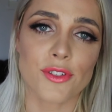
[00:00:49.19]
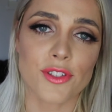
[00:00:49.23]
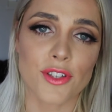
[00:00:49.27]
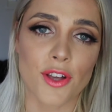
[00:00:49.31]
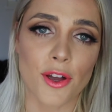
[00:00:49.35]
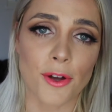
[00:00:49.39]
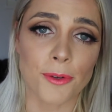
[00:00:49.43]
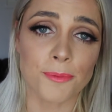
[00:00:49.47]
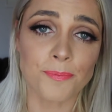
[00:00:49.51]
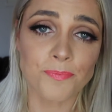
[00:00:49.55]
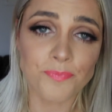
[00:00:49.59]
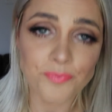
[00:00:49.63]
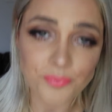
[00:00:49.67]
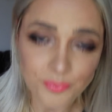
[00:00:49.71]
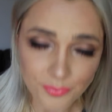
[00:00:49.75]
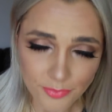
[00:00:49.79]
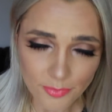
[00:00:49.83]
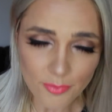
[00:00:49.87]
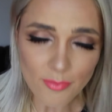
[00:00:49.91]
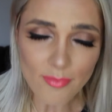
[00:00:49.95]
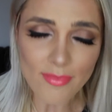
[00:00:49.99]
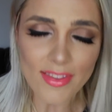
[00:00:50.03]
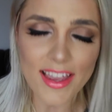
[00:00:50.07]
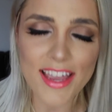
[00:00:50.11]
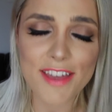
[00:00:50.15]
So
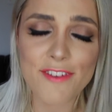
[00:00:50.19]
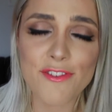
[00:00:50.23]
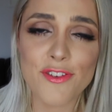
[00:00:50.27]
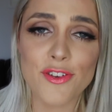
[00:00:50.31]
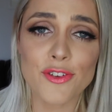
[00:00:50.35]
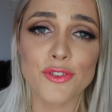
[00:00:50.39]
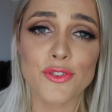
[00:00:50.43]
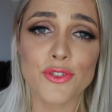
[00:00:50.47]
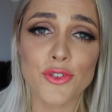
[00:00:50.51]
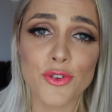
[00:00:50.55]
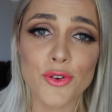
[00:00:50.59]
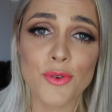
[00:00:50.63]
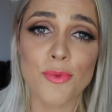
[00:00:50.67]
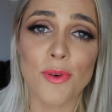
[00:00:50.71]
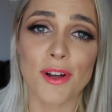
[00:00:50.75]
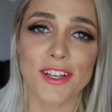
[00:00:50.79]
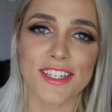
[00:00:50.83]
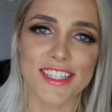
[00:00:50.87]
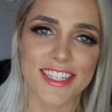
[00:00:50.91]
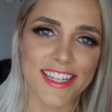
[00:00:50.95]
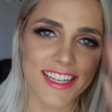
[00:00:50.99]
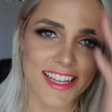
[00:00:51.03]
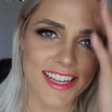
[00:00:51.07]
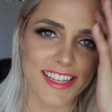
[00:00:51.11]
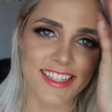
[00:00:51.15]
if you do
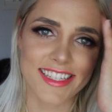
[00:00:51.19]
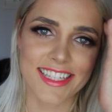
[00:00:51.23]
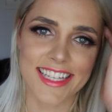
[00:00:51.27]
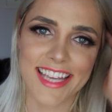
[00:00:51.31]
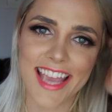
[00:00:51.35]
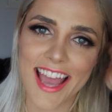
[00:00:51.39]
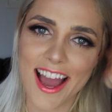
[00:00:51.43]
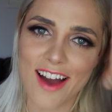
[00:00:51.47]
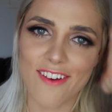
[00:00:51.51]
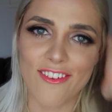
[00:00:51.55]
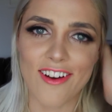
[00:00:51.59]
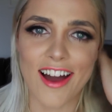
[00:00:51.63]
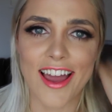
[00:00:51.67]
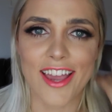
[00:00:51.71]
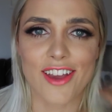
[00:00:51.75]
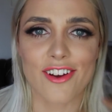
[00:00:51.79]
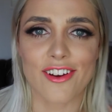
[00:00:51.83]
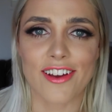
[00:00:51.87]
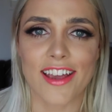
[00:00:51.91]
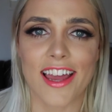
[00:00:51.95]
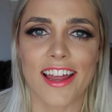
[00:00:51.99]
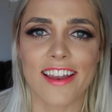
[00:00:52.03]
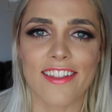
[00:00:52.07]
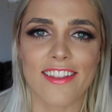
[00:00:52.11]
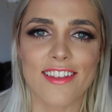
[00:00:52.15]
want to see how I
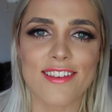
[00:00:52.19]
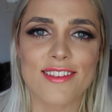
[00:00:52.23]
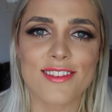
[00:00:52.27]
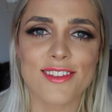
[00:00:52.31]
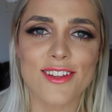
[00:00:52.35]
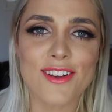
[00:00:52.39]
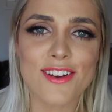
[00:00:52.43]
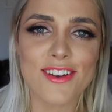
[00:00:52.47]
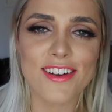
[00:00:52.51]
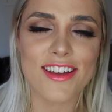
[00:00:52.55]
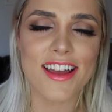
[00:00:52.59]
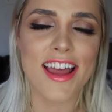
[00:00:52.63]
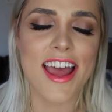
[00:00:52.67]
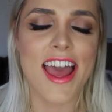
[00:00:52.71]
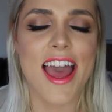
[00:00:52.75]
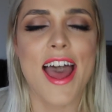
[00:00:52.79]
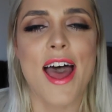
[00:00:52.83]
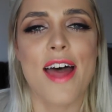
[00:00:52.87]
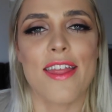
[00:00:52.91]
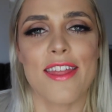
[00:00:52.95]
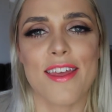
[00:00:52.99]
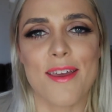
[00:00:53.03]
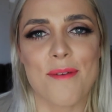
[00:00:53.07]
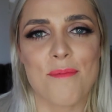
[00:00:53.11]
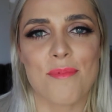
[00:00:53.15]
created this look,
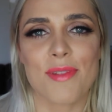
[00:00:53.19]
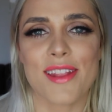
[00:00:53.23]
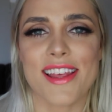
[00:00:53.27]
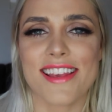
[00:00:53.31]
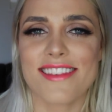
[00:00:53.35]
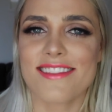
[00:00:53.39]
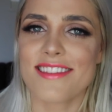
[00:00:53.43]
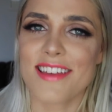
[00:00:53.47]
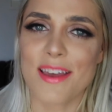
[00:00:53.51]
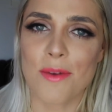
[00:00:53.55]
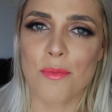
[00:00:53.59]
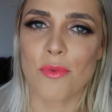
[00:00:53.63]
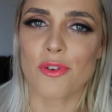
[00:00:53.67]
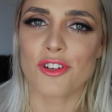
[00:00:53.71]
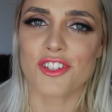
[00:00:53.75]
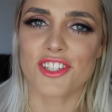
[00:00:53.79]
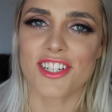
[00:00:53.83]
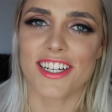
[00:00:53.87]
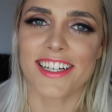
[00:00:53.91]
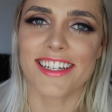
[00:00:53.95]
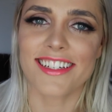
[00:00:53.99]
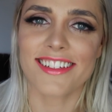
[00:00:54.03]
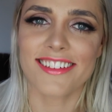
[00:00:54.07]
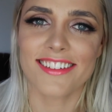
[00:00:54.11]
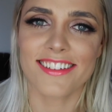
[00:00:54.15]
then please keep
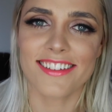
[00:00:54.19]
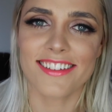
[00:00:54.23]
watching.